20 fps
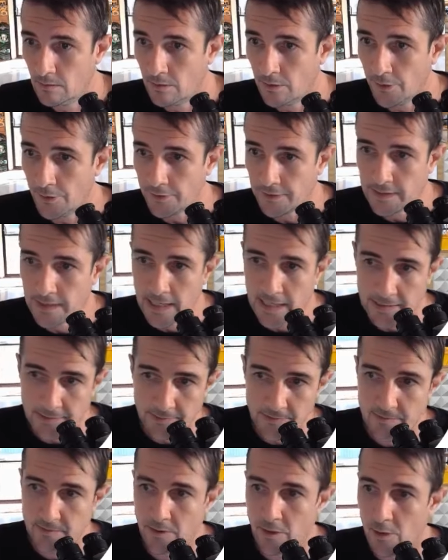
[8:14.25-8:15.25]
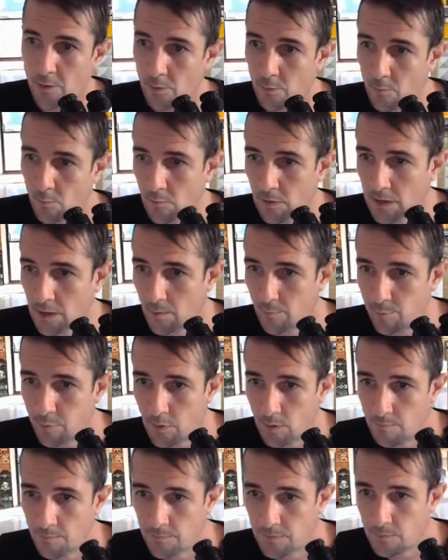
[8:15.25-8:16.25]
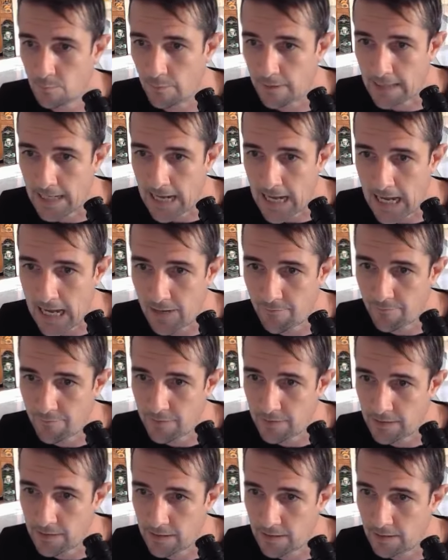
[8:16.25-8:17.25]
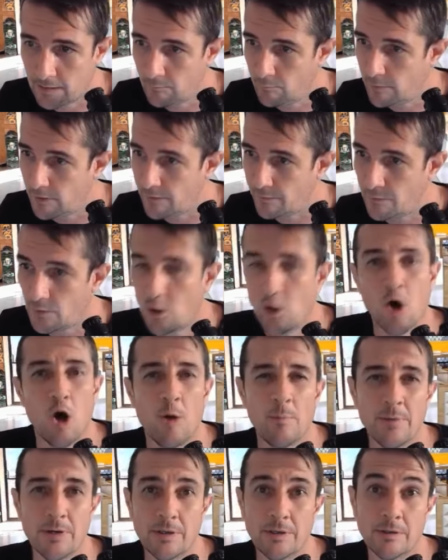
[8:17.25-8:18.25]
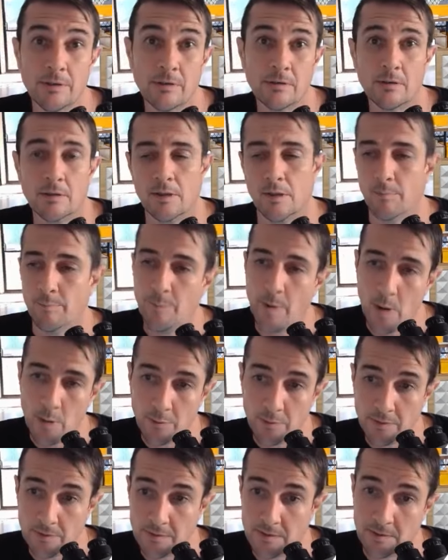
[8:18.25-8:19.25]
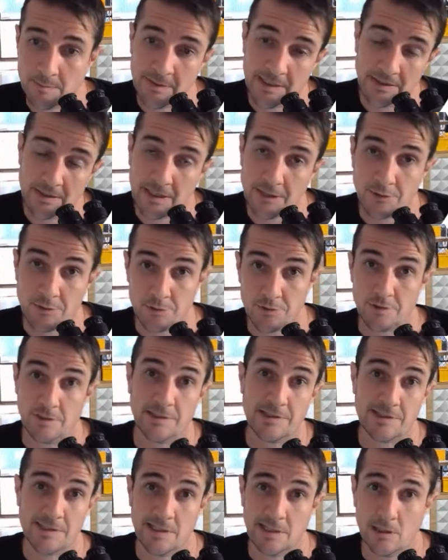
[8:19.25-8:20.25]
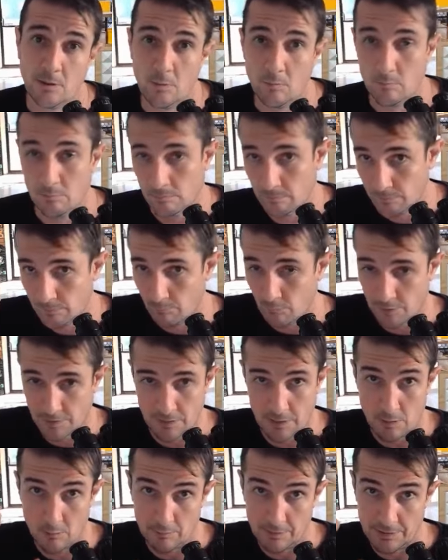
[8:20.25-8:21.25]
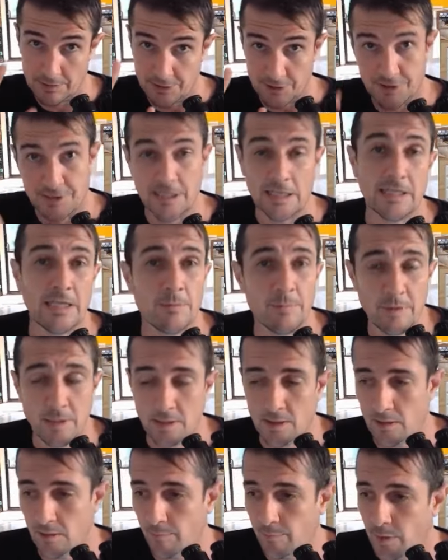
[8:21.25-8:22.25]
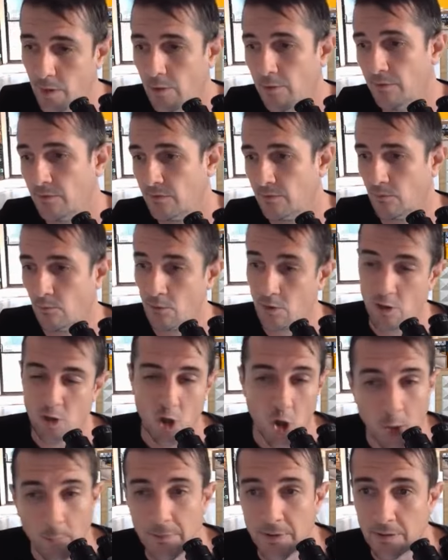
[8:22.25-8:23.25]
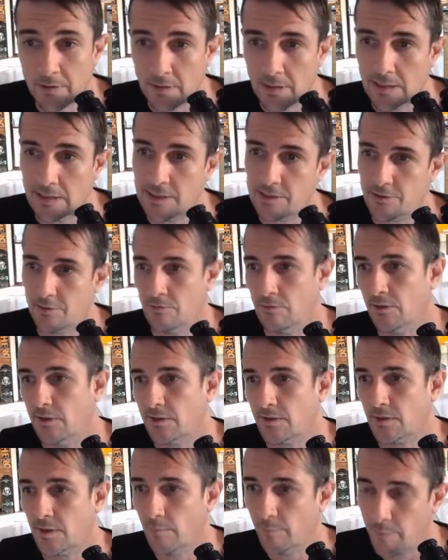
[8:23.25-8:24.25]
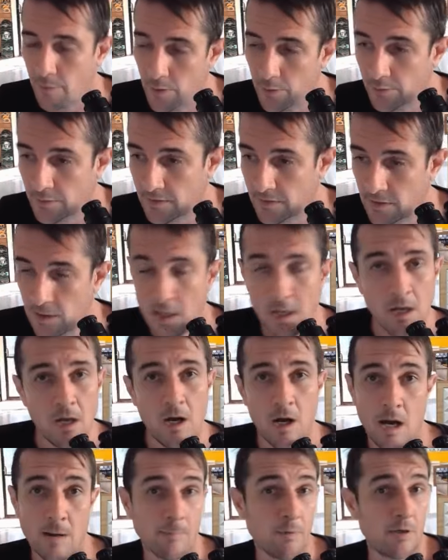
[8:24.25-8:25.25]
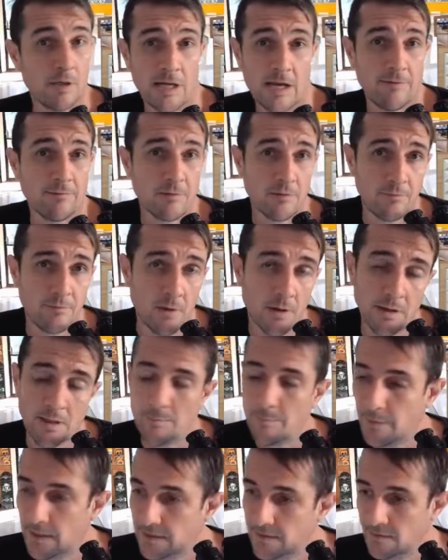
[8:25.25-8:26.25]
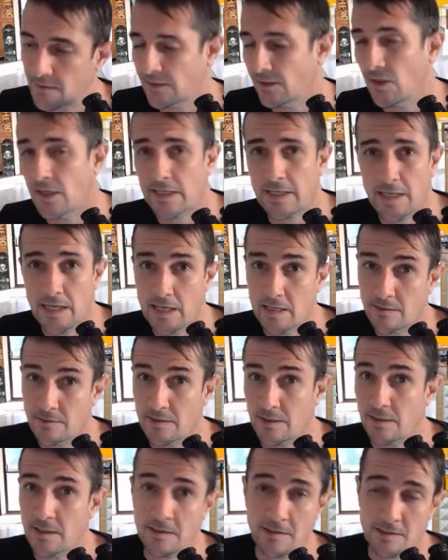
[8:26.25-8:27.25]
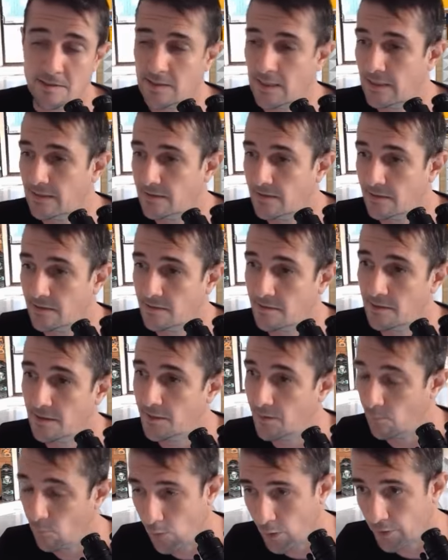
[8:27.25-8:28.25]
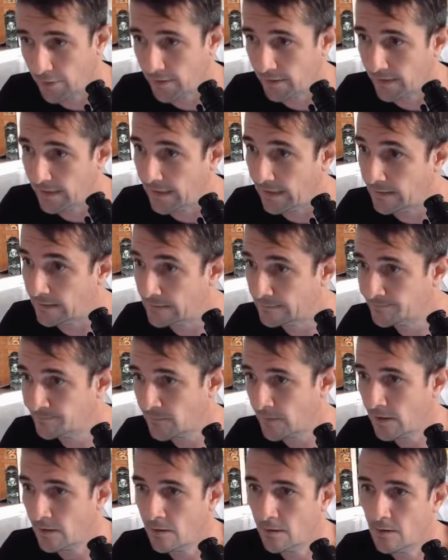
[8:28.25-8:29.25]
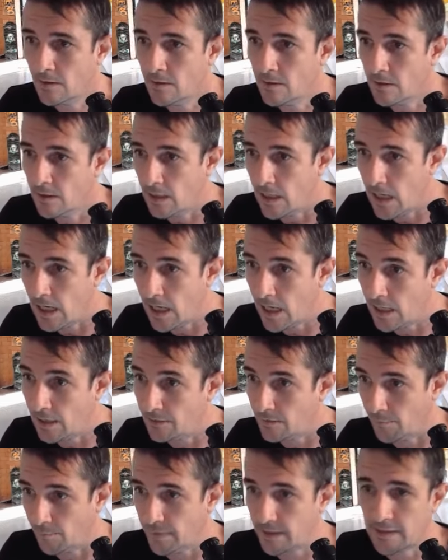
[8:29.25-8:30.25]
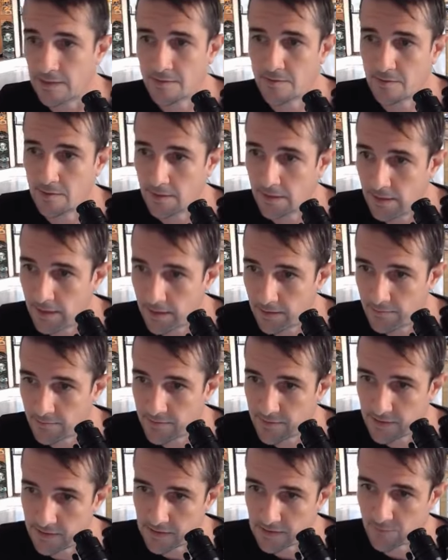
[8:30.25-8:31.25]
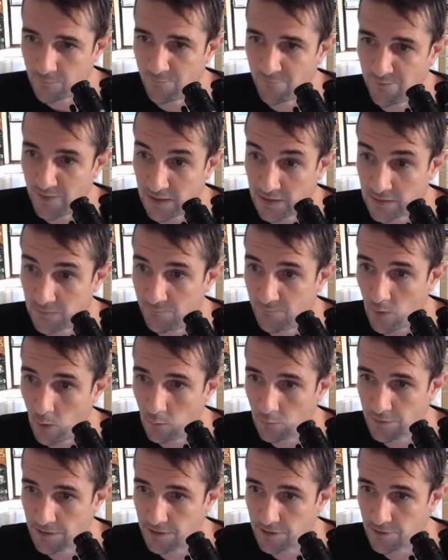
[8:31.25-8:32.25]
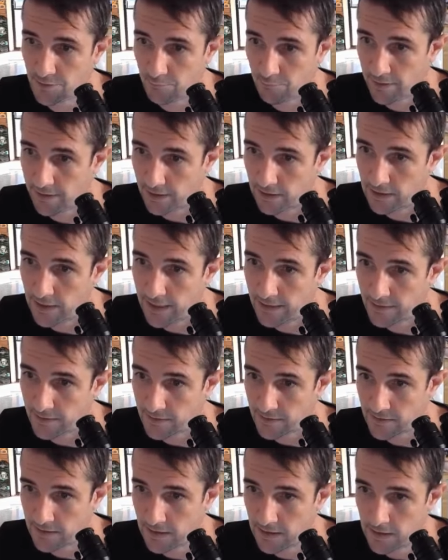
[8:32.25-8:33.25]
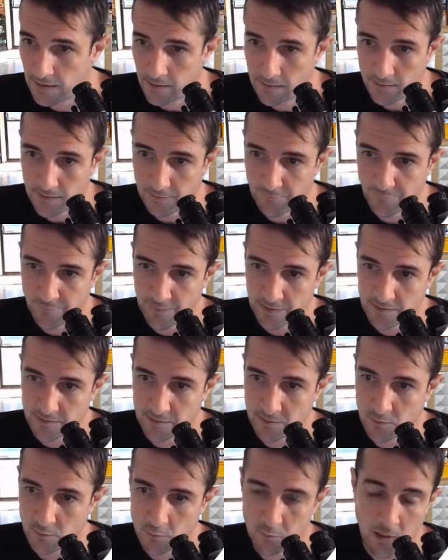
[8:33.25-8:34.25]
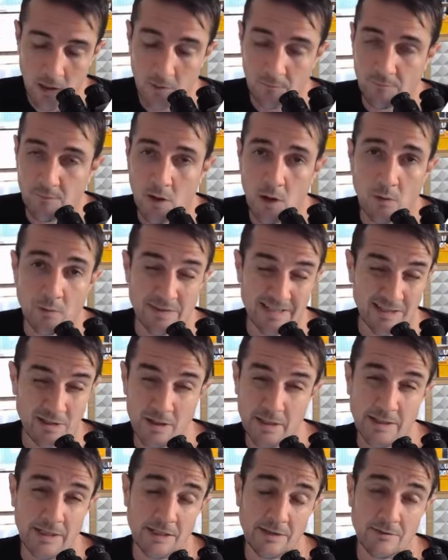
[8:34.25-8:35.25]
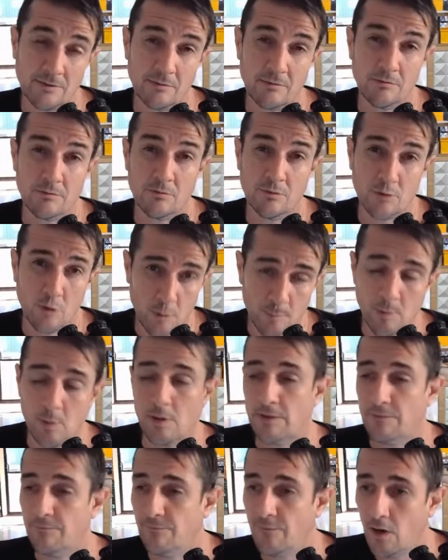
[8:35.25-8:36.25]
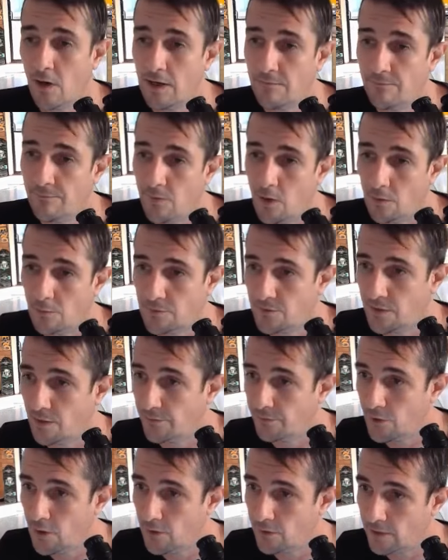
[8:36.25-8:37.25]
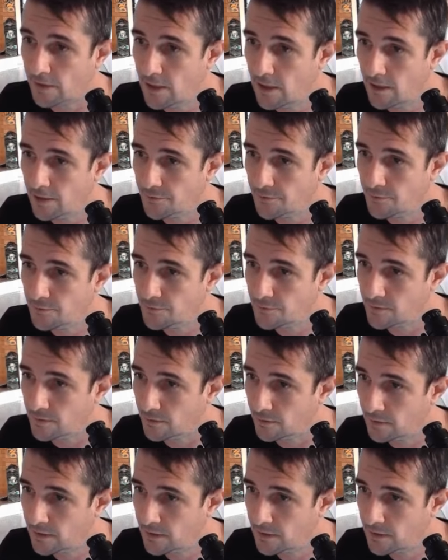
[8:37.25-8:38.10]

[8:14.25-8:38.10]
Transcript: Okay, so one of the problems we have here with common components, I mean, they usually sell what's known as jelly bean components or common electronics components. I'm going to have to find the best thing I can to get this SSD to work again. The biggest thing here is these fixed voltage regulators. They're fixed to 12 volts and I need 2.5 volts. So no, can't use it.